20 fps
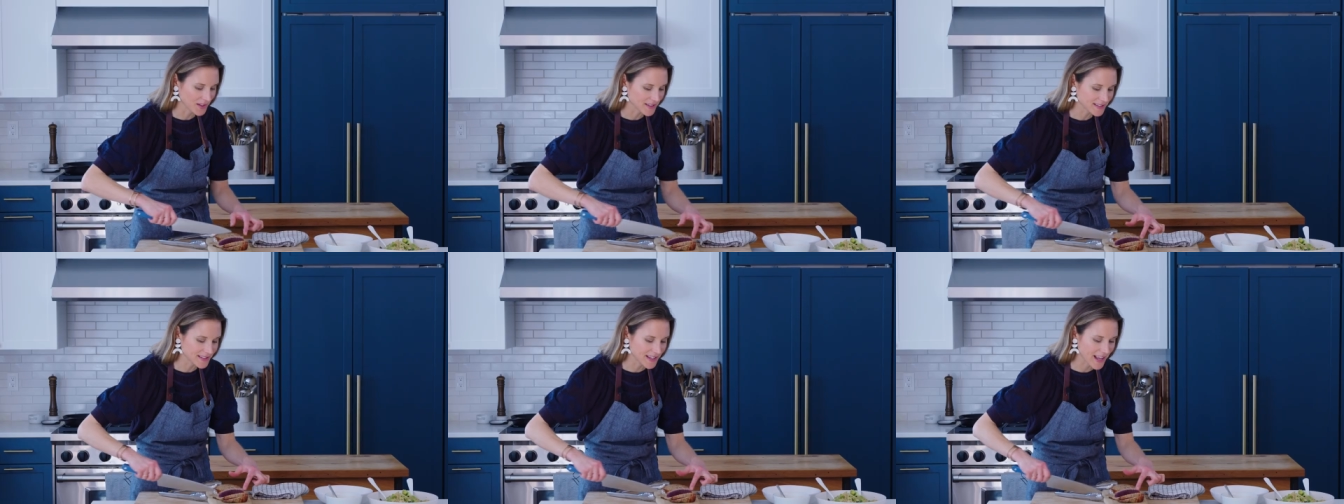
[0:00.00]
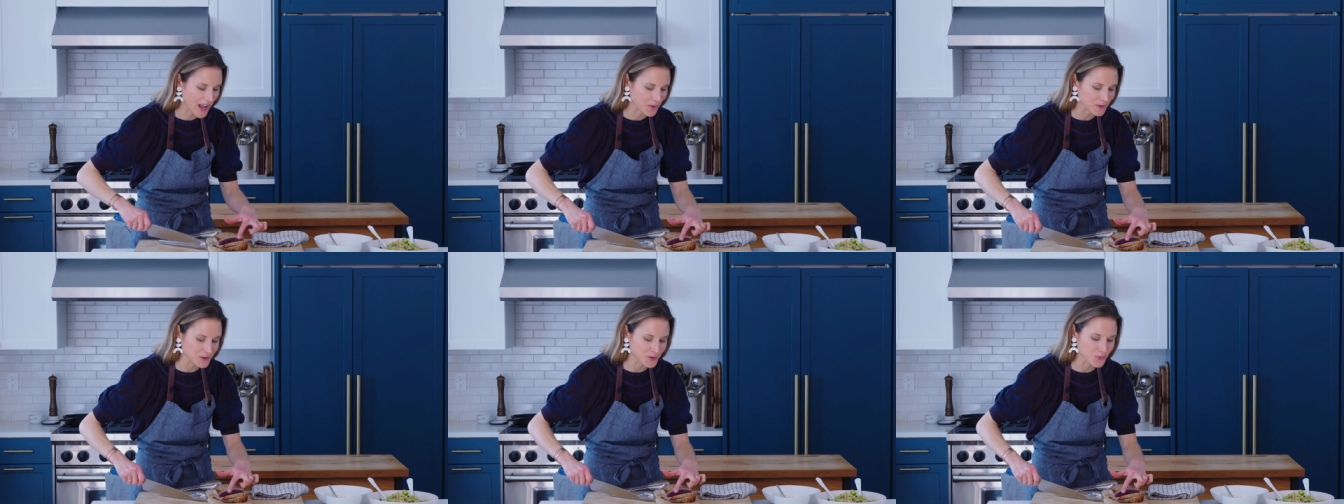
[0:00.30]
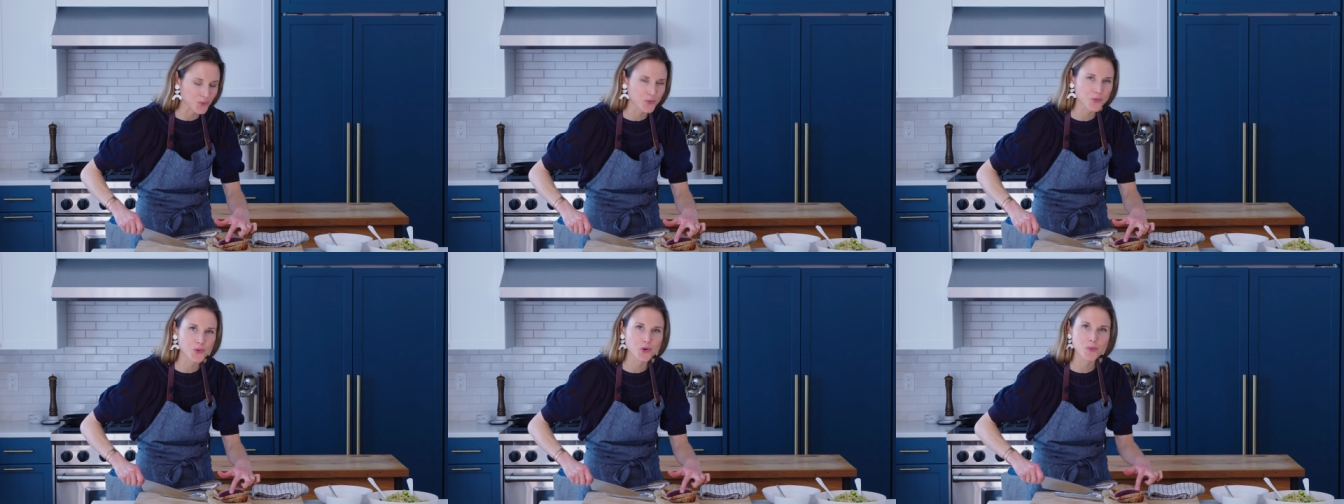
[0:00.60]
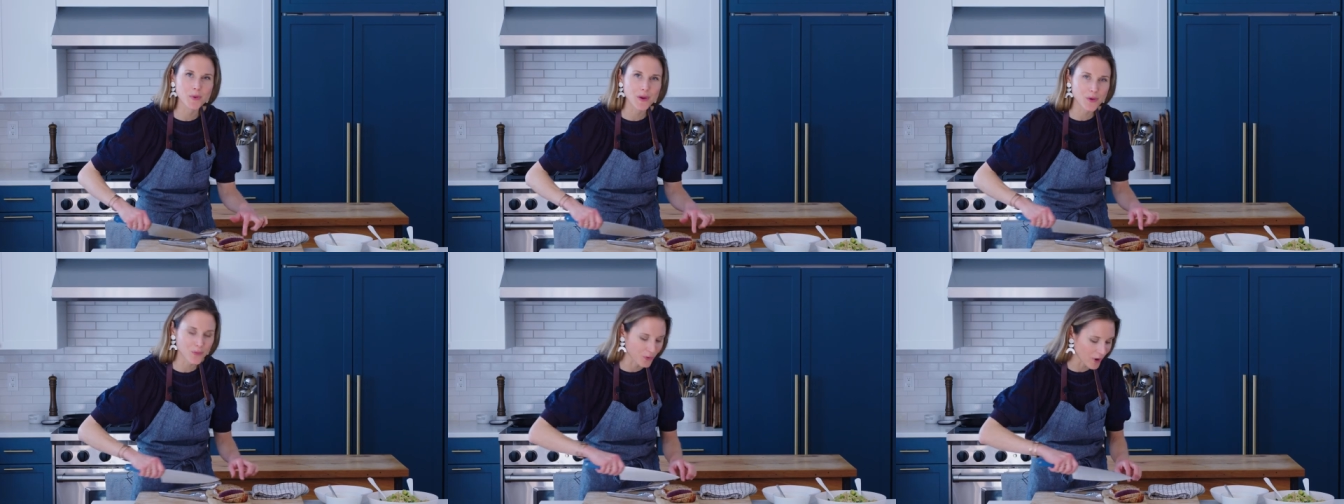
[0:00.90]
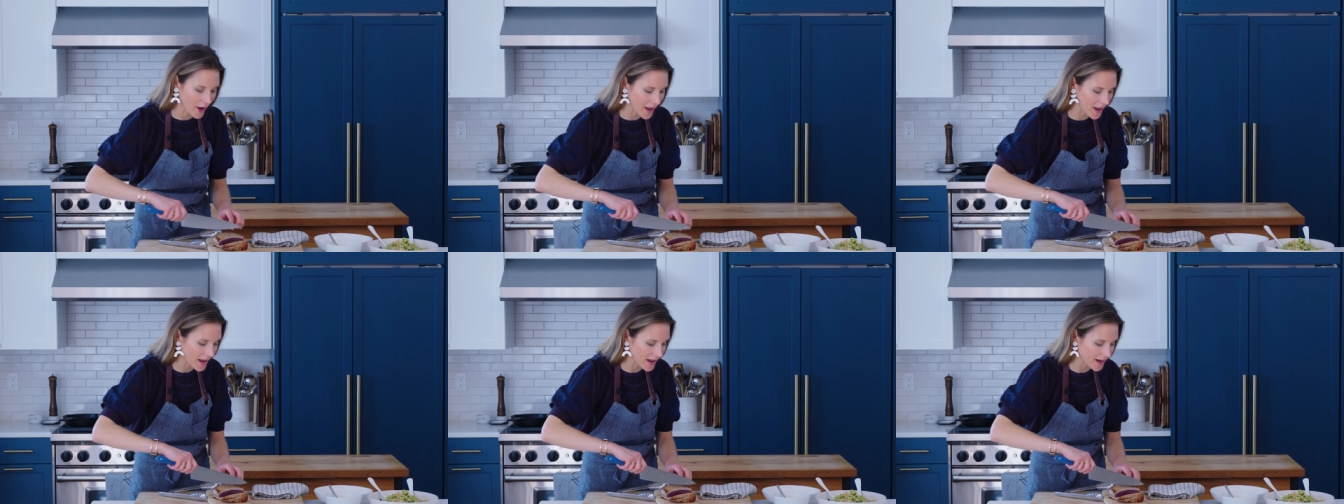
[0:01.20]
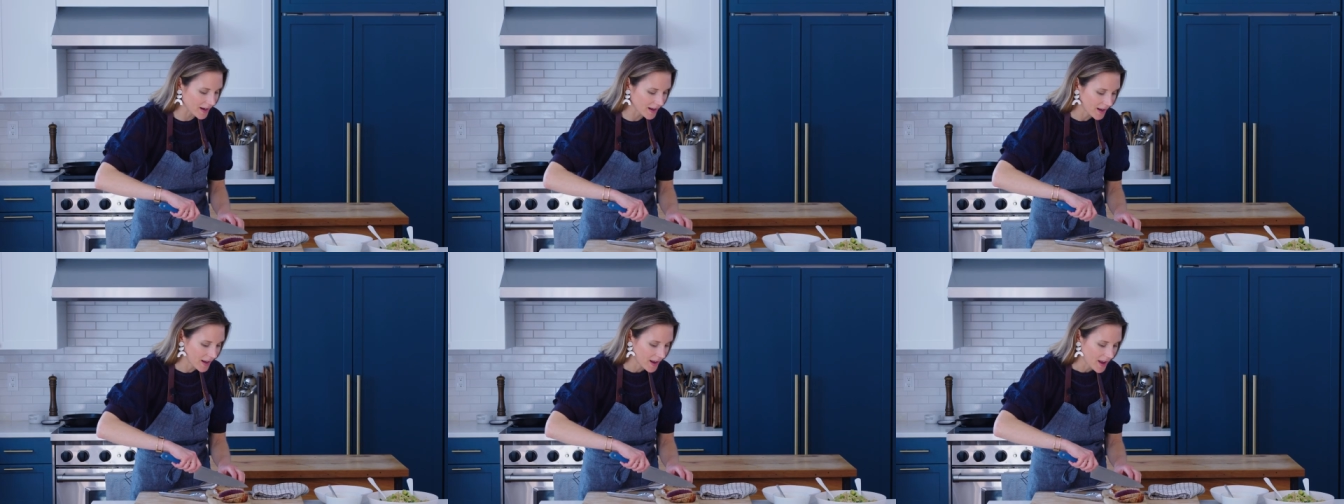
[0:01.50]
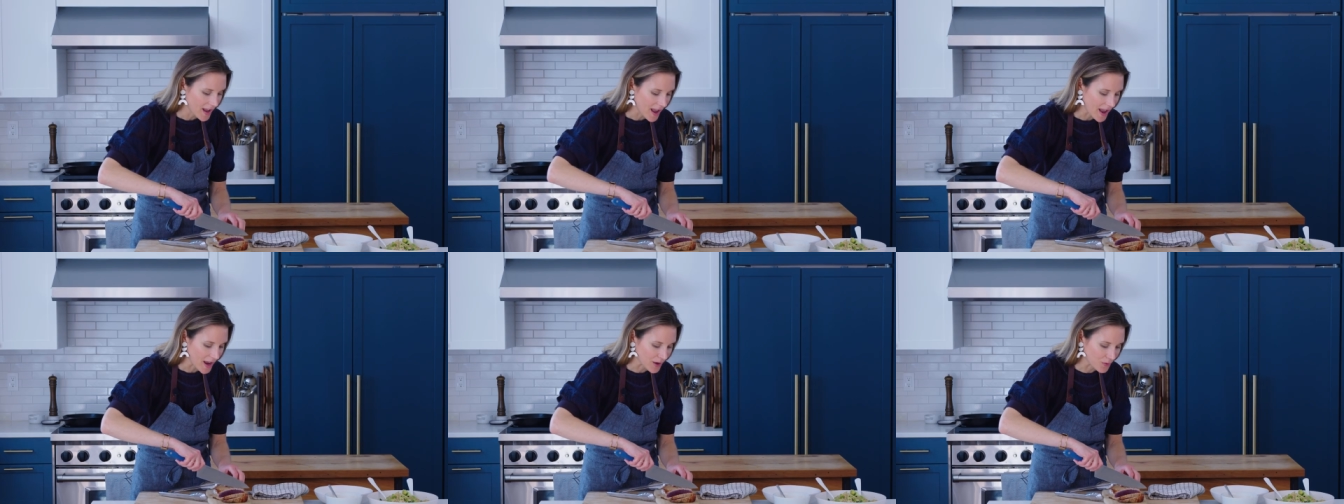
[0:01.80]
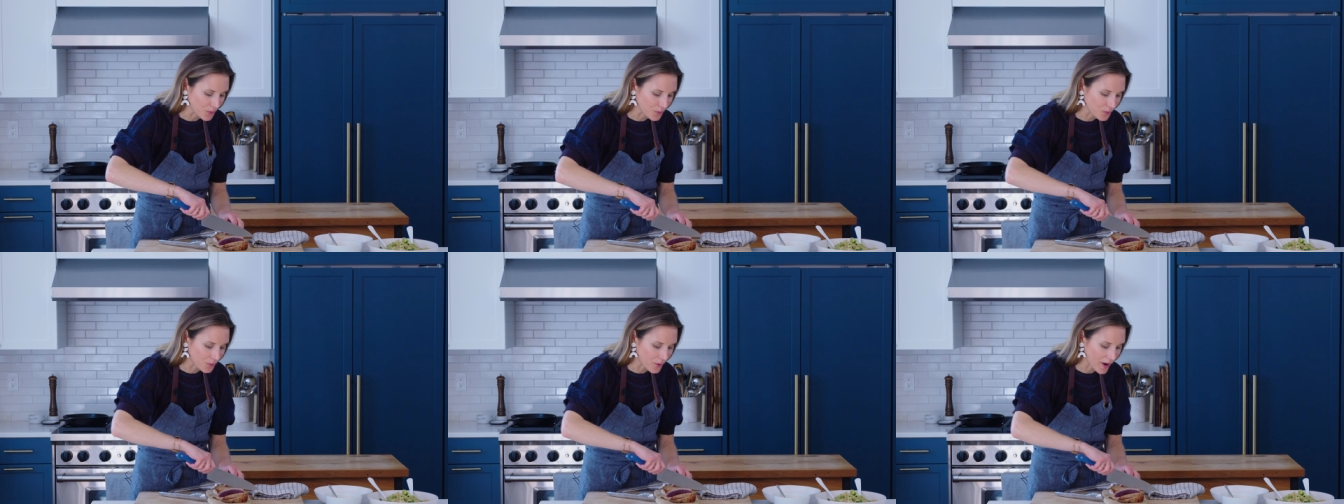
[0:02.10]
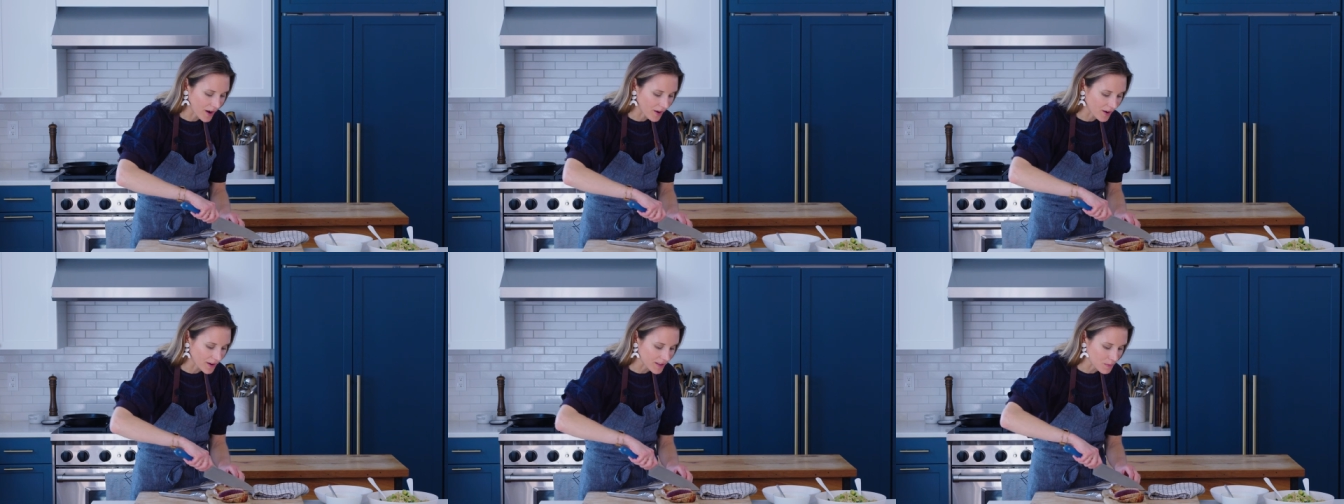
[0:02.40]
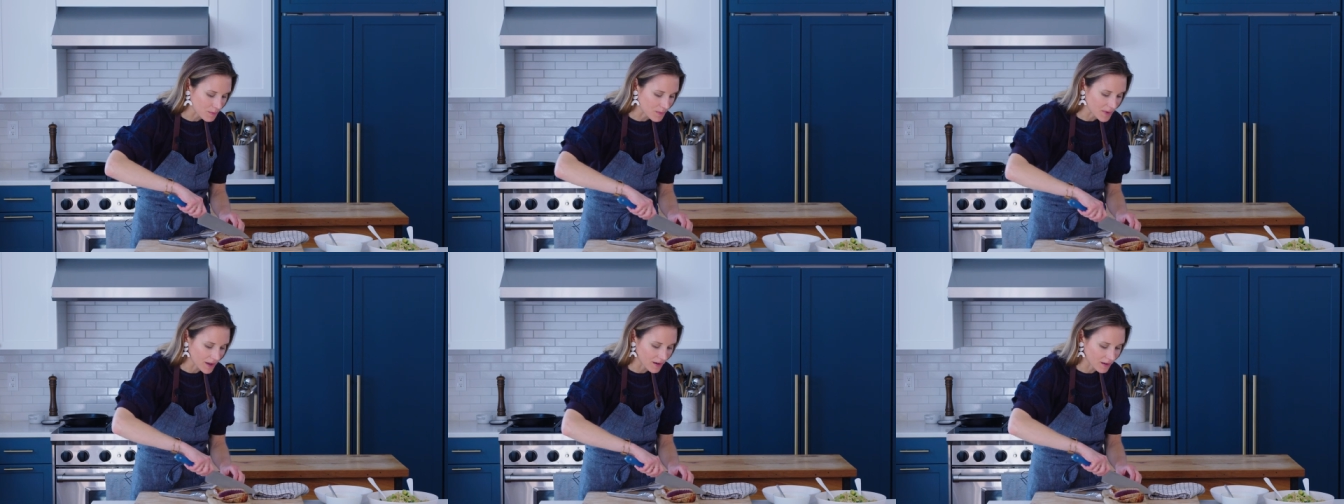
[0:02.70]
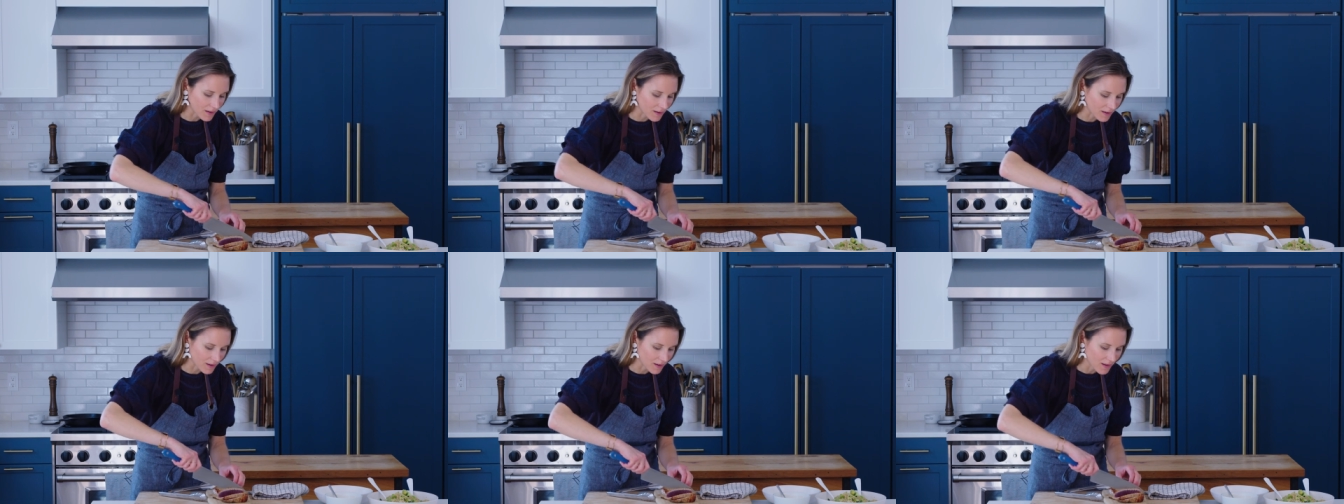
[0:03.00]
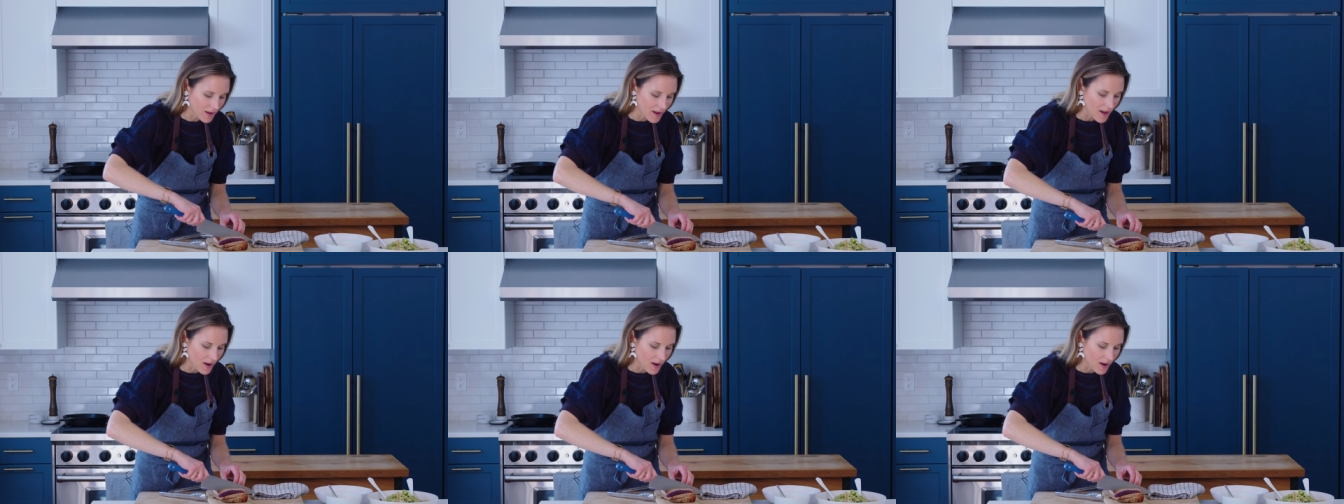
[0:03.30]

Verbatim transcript: You can see how it's ruby red and rare in the middle,